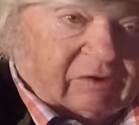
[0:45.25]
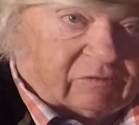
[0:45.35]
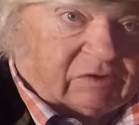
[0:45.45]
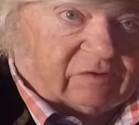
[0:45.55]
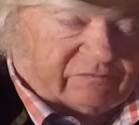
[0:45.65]

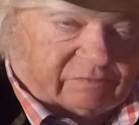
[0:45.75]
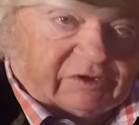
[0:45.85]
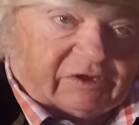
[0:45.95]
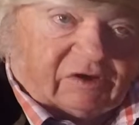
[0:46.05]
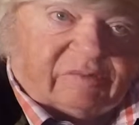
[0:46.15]
Although for
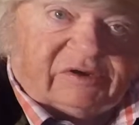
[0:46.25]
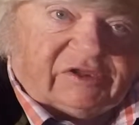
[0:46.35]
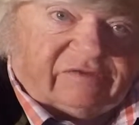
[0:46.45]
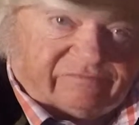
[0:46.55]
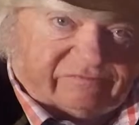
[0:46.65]
me, I
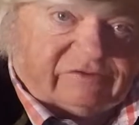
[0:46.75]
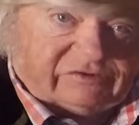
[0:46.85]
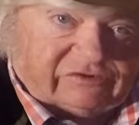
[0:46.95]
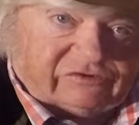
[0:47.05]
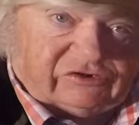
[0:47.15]
believe
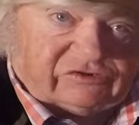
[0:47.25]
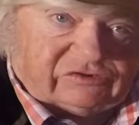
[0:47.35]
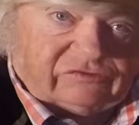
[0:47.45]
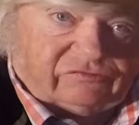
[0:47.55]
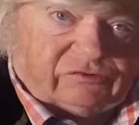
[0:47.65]
this is
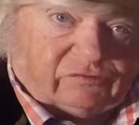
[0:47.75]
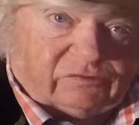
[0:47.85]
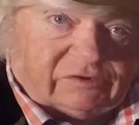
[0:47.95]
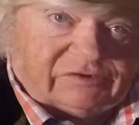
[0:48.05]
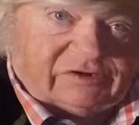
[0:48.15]
just as real as